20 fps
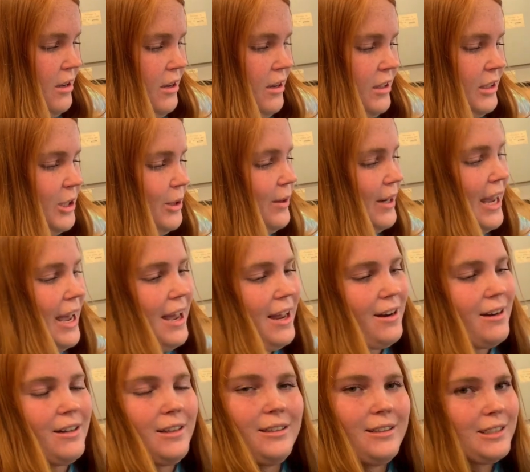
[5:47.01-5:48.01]
So
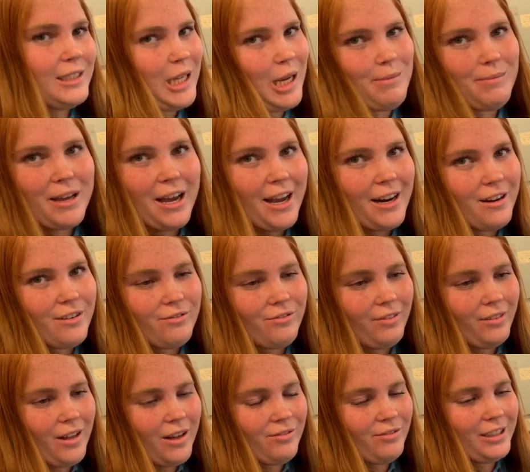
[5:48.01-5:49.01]
again, same kind of
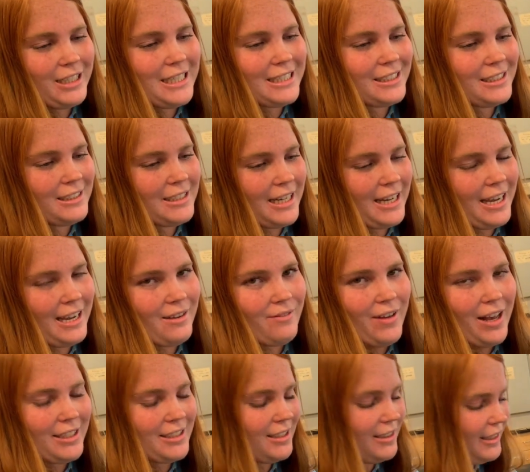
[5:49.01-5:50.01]
lovely, sticky
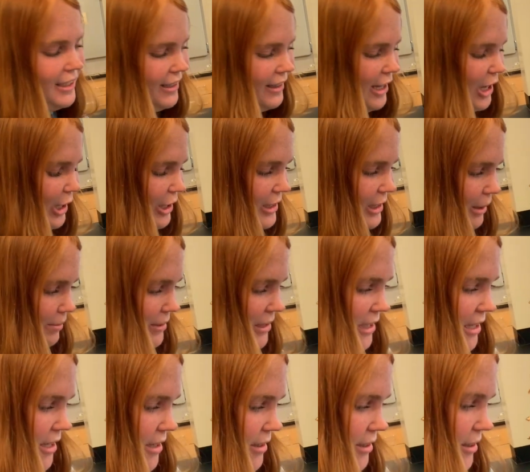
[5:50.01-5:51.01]
Vaseline-like
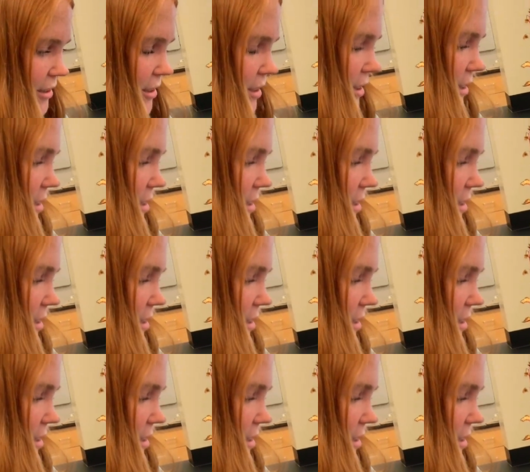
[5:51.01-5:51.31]
substance.